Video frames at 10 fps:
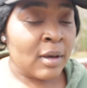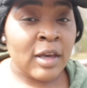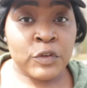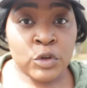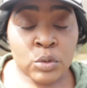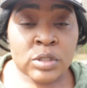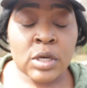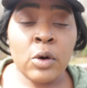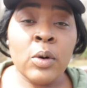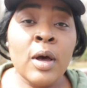If you do
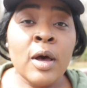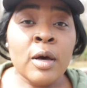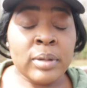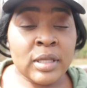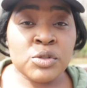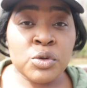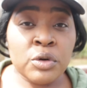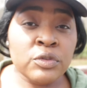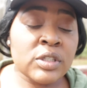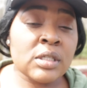so, please do
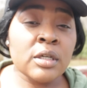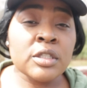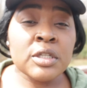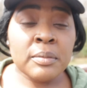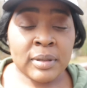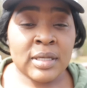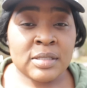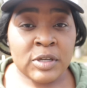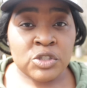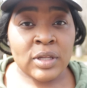your research.
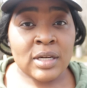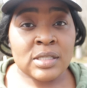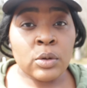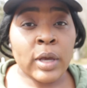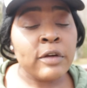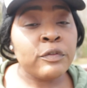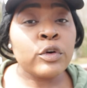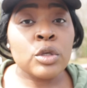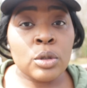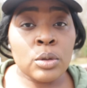Please make sure that it's okay
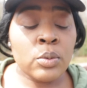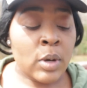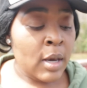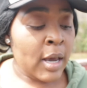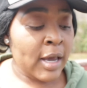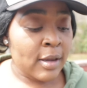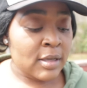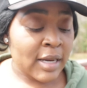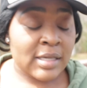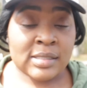for you
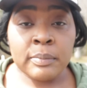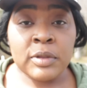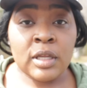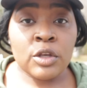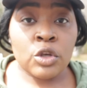and that it's something that